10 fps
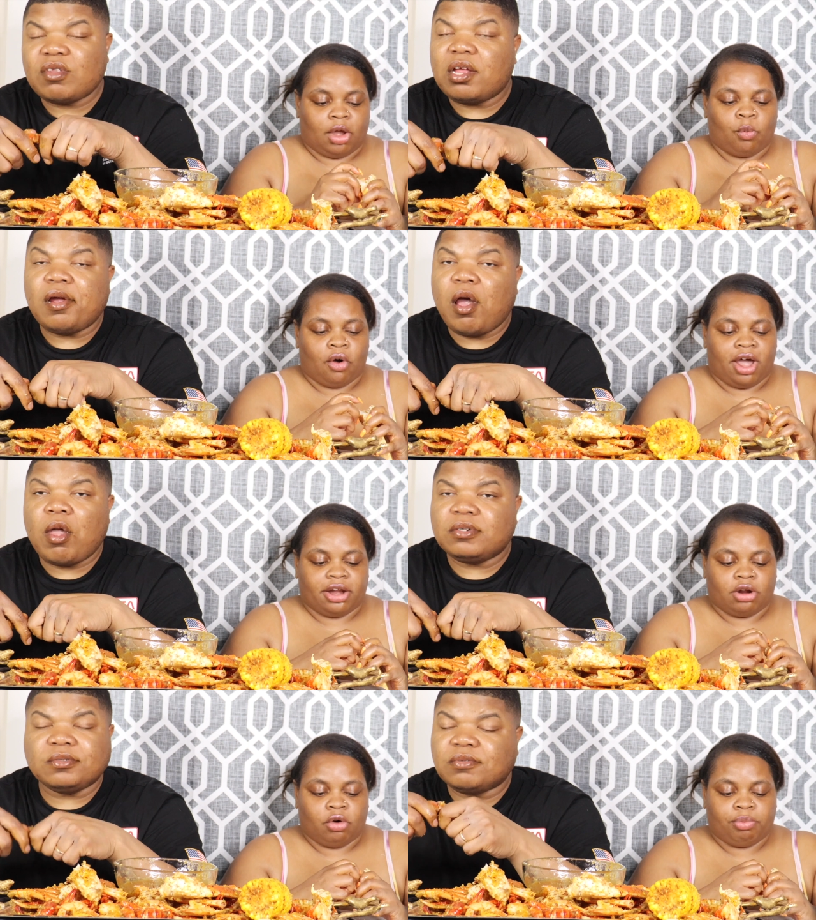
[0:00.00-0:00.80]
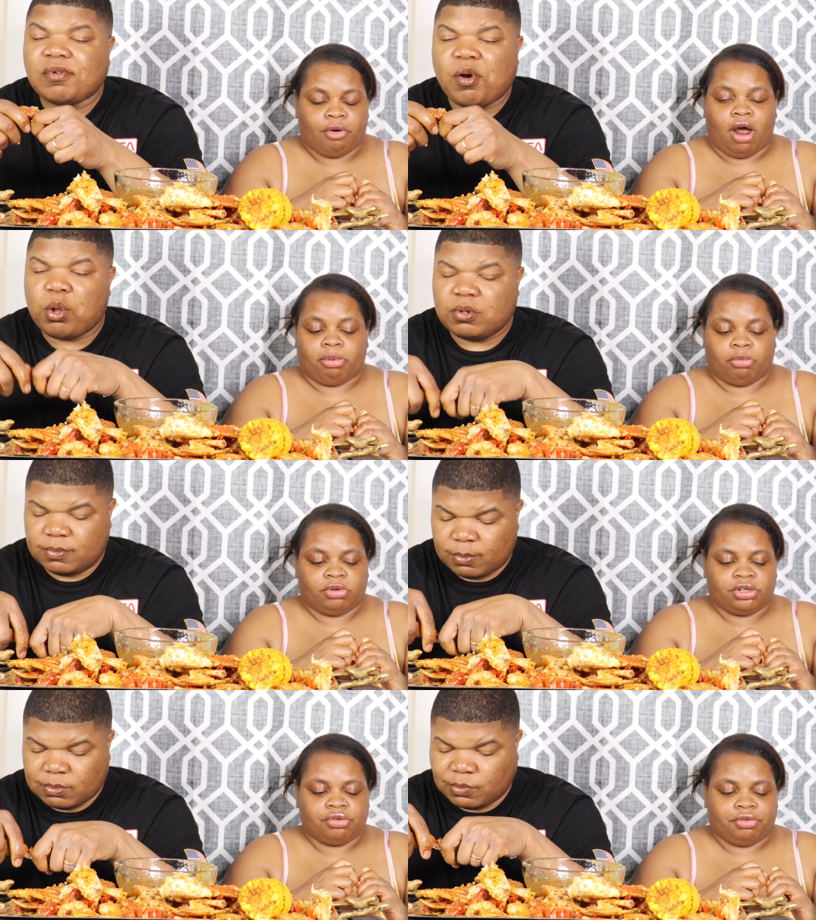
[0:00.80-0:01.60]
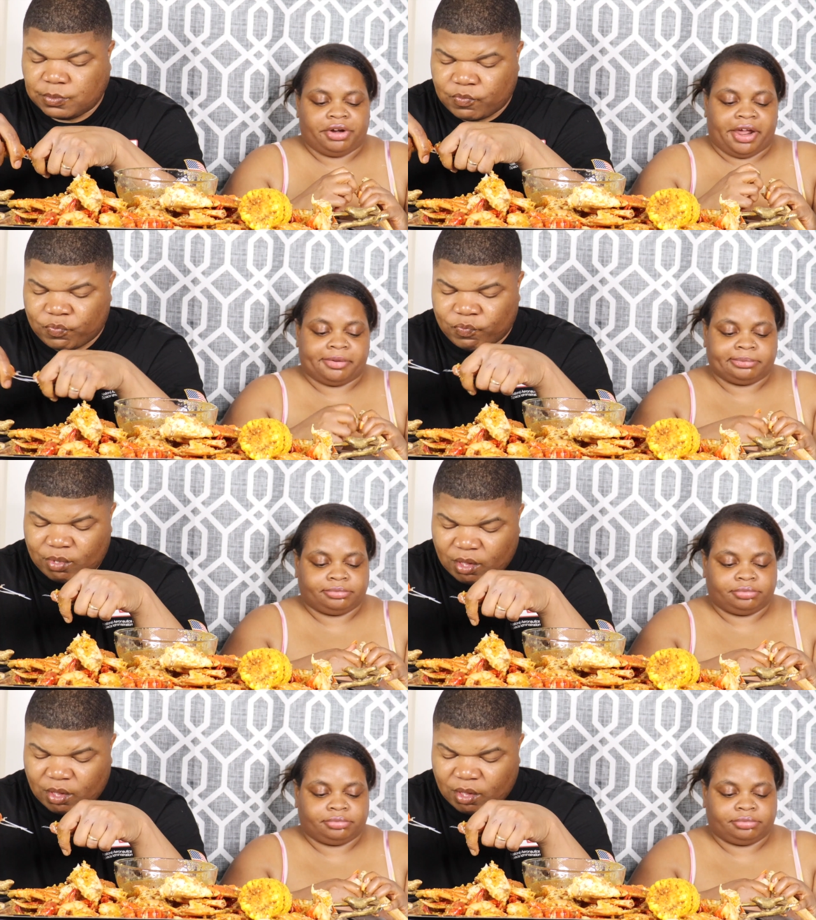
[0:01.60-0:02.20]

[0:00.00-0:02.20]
Speaker 1: I won't have no problem with doing that.